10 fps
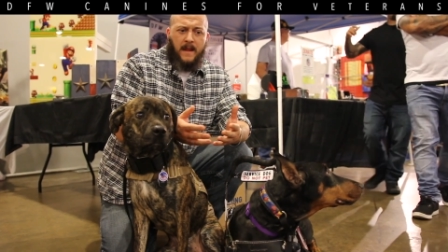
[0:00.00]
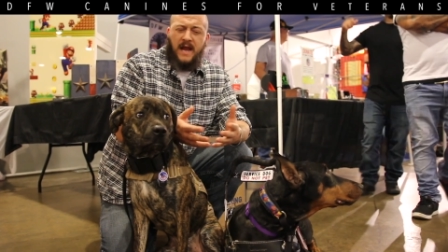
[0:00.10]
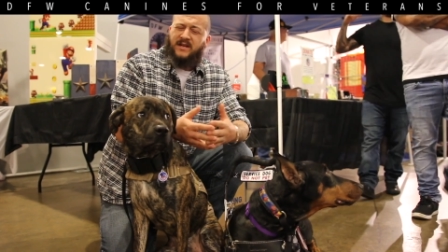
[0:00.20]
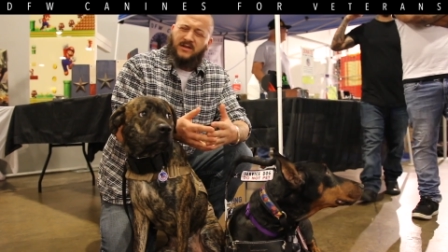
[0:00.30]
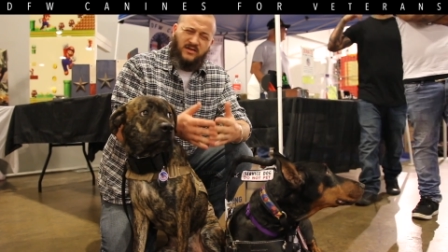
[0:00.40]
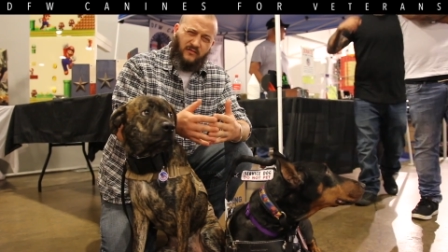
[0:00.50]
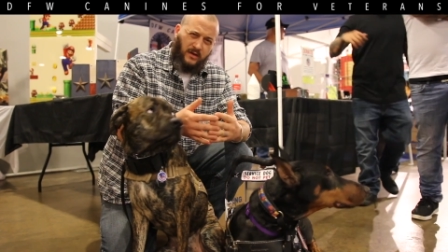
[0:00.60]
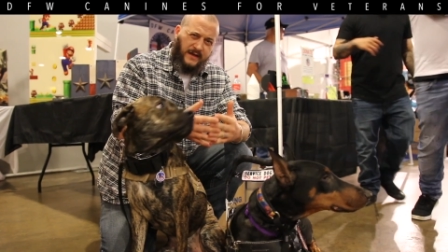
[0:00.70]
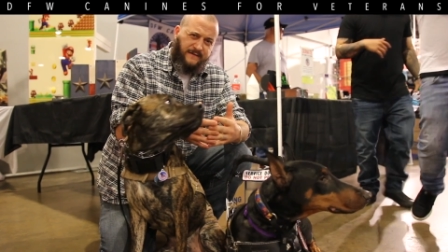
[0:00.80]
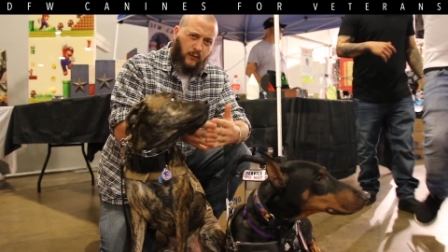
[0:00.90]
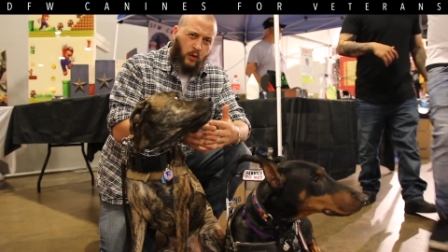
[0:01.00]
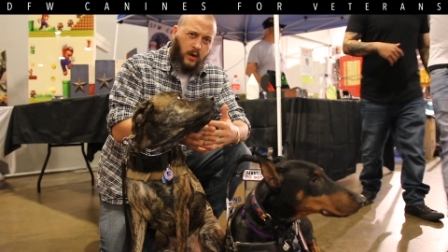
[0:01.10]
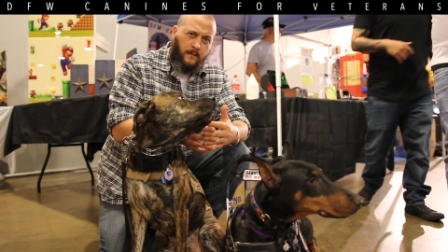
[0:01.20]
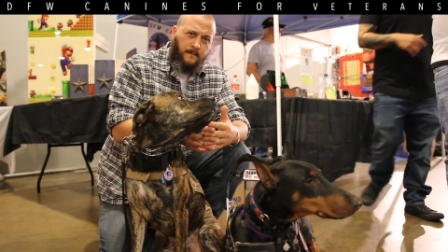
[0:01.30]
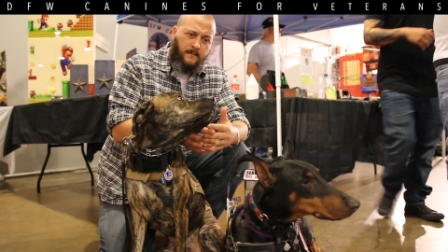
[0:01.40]
it doesn't really
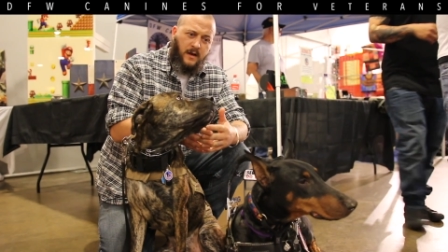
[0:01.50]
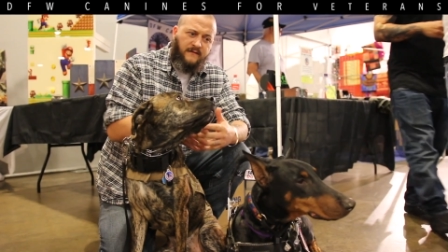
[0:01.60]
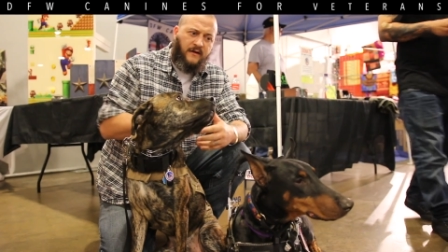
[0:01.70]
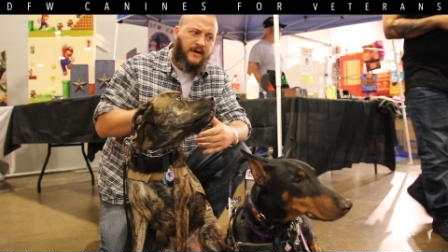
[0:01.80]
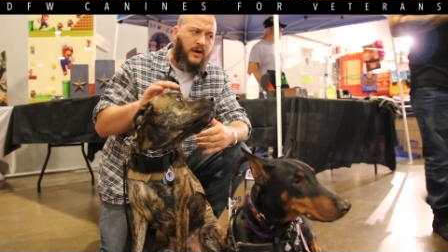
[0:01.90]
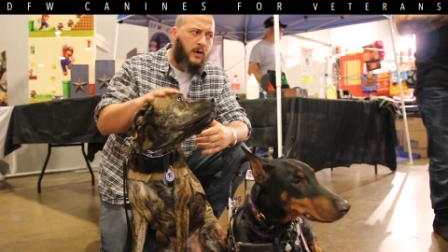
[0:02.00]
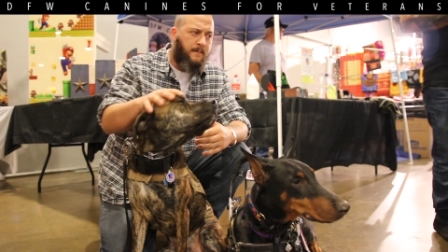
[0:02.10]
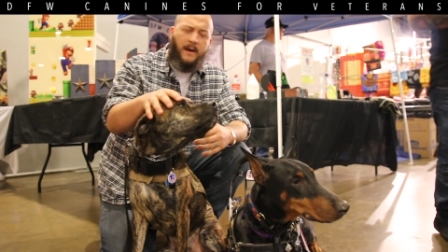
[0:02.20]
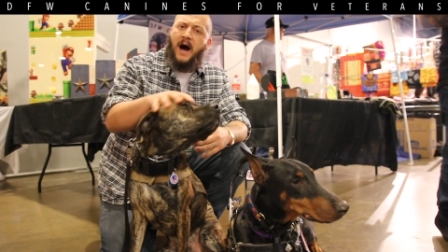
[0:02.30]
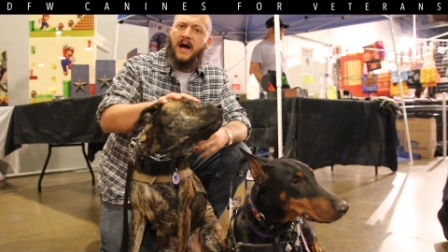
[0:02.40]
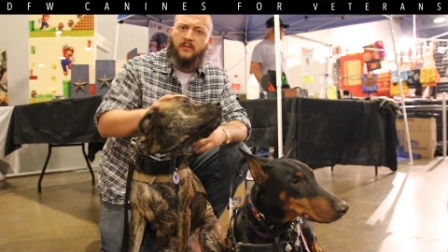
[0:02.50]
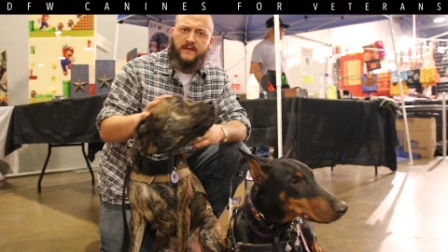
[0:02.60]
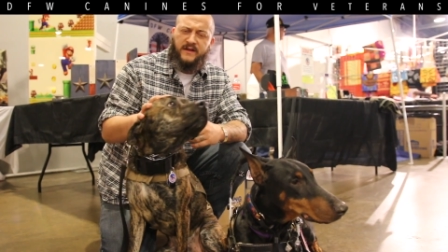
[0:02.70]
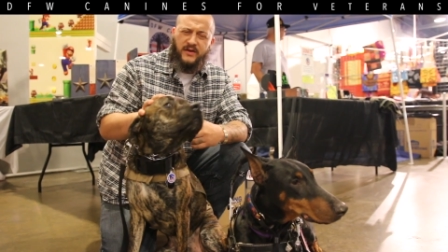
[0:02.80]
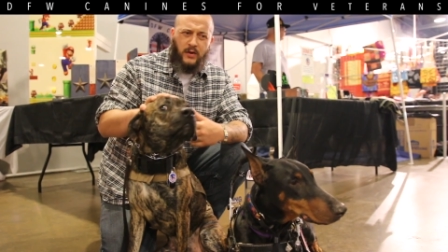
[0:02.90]
form a very good bond
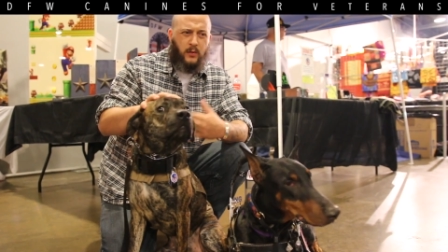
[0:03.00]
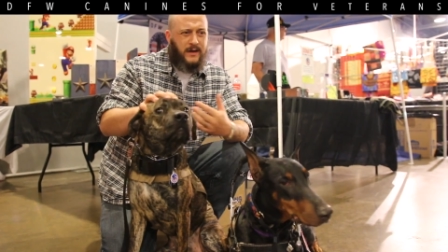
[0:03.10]
with the two,